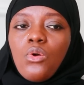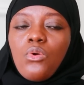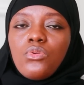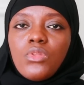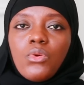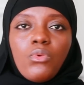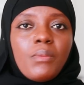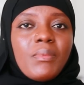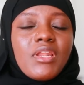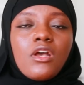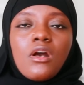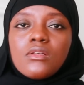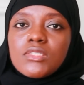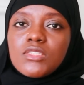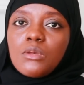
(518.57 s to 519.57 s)
or the women
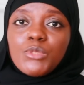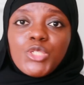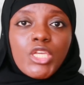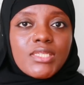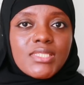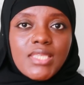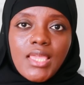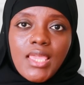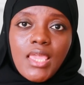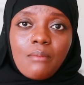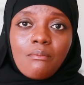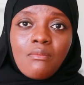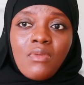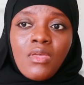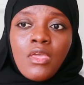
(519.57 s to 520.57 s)
can't stop chasing
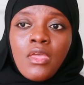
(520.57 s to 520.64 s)
him.